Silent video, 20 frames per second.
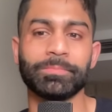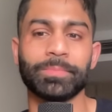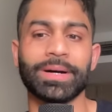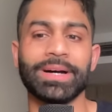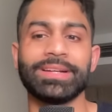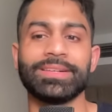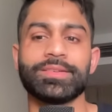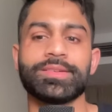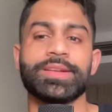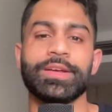
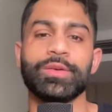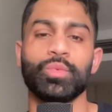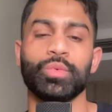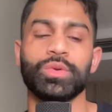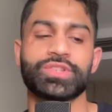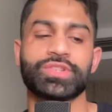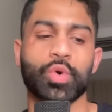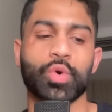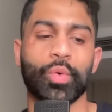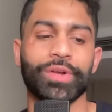but it,
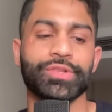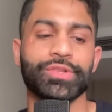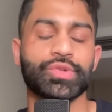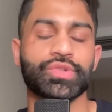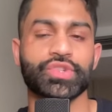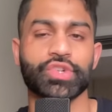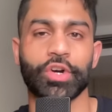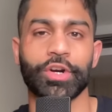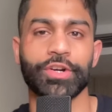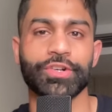it's going to
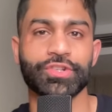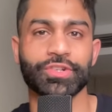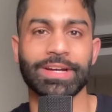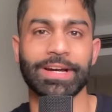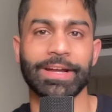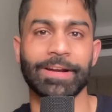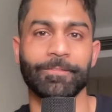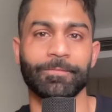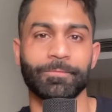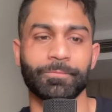start to
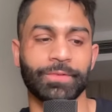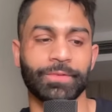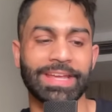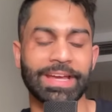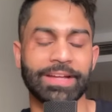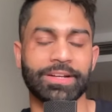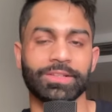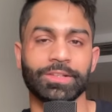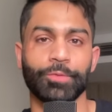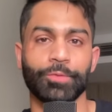kind of
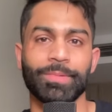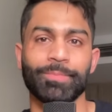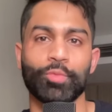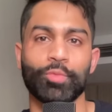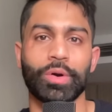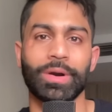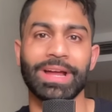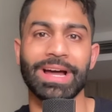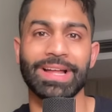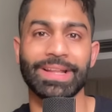get a little bit
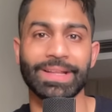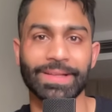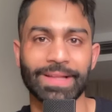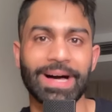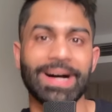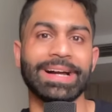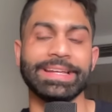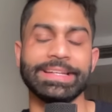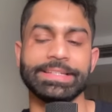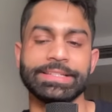more
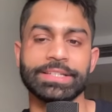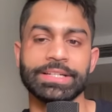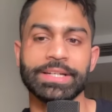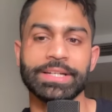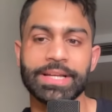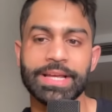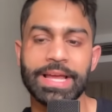aligned